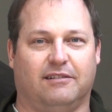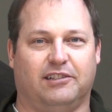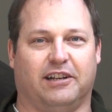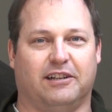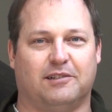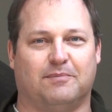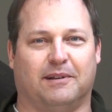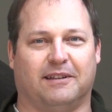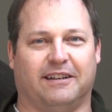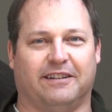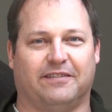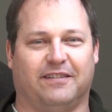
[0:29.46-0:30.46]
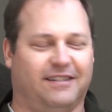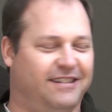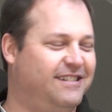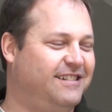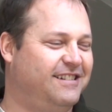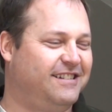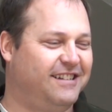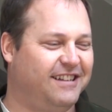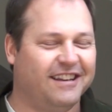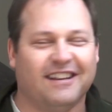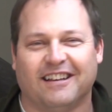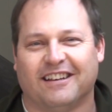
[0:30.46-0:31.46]
changed my life
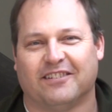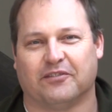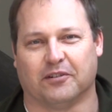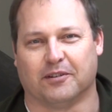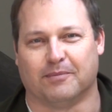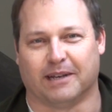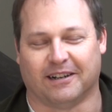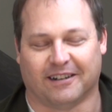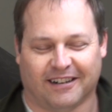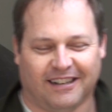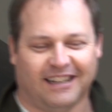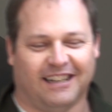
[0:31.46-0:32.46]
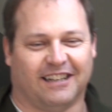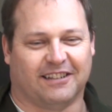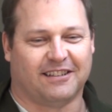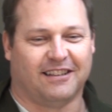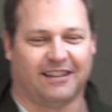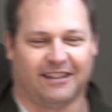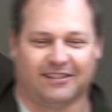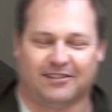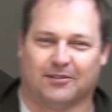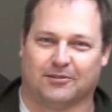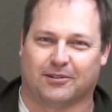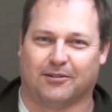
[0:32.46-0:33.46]
for the better. It
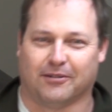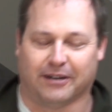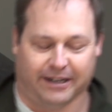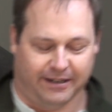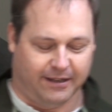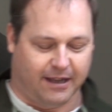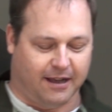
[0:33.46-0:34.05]
sounds corny.